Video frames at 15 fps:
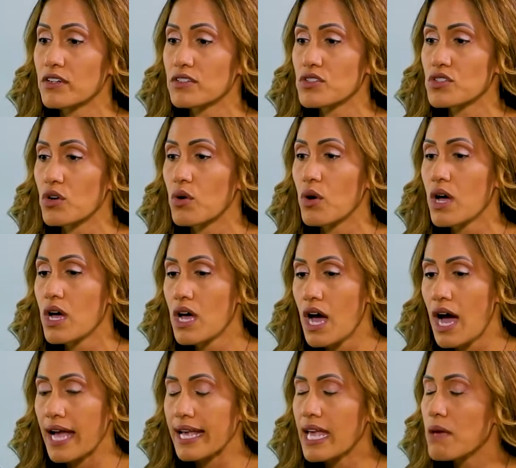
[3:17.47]
So
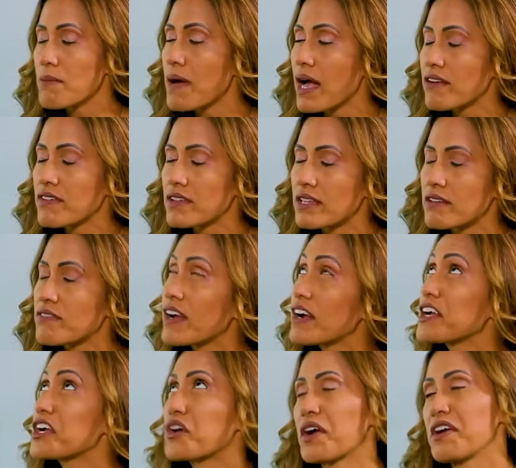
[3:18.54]
I came back feeling very
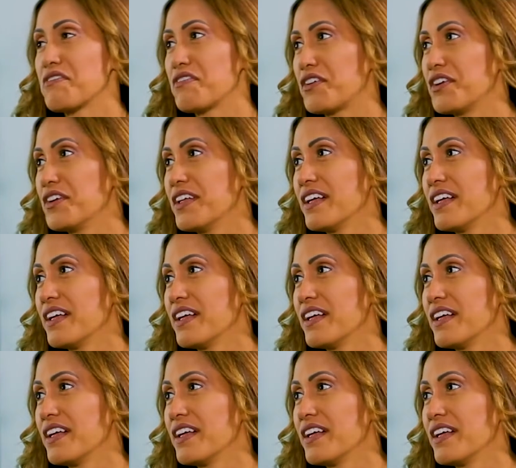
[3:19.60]
grateful